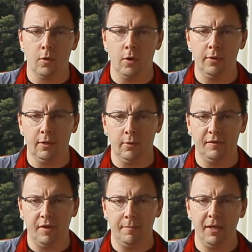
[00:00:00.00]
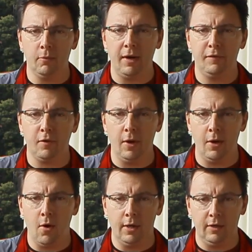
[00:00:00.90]
world there is a big race
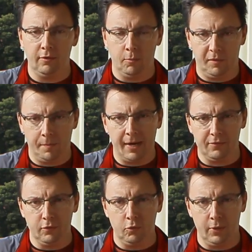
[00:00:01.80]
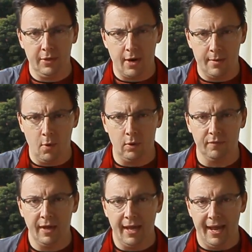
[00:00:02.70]
going on in respect to green
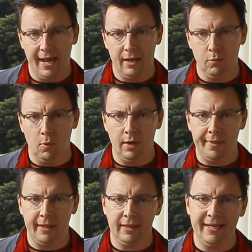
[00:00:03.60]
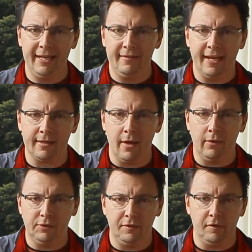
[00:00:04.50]
automotive. And one of the leading
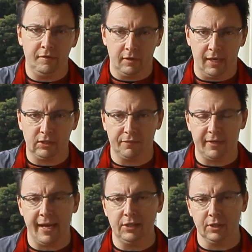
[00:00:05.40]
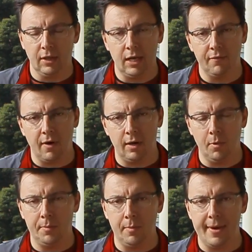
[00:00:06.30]
technologies is electrification. A lot of
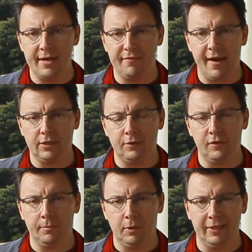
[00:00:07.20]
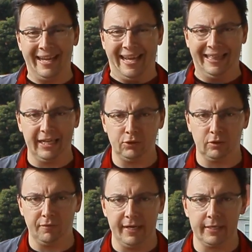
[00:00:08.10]
automobile manufacturers are building
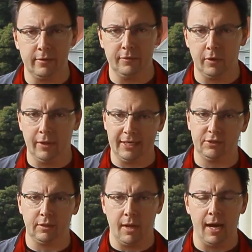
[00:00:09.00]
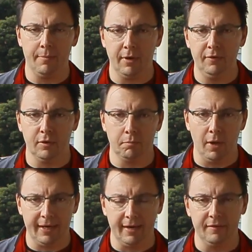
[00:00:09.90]
electric vehicles or electric hybrids or
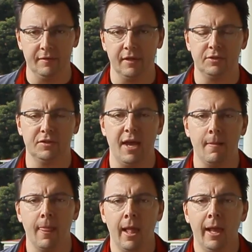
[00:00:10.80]
plug-ins and such as that.